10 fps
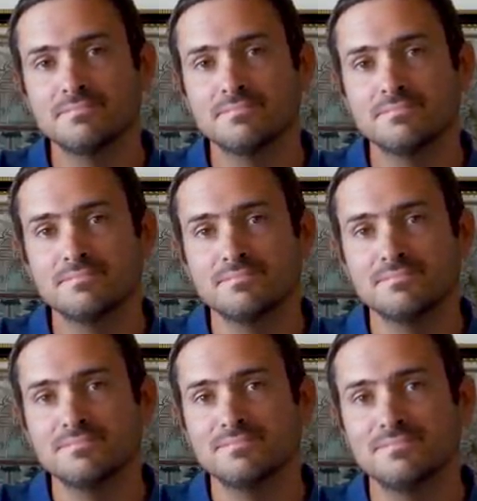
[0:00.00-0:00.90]

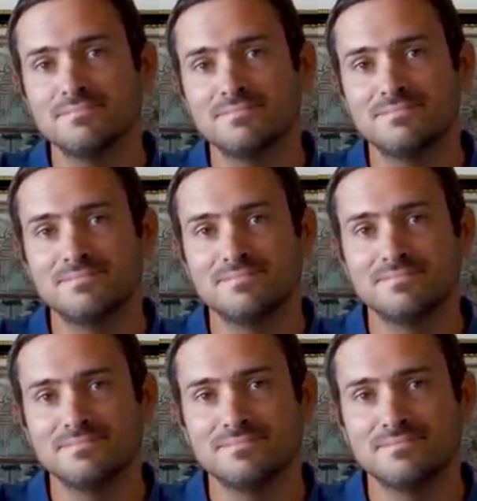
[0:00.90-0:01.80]

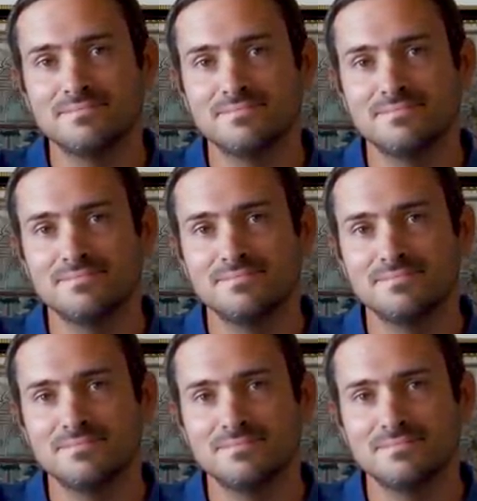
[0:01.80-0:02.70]

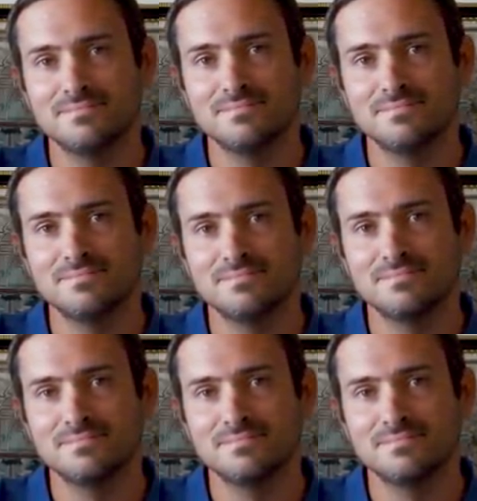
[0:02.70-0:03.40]
This person isn't speaking.